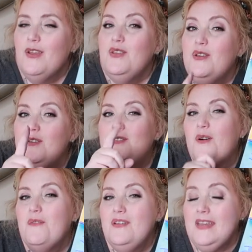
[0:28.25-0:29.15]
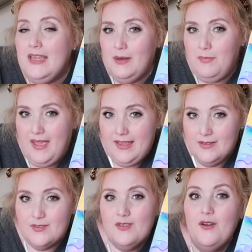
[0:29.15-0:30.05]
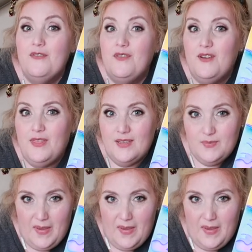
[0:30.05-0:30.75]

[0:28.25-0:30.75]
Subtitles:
You don't need paints for this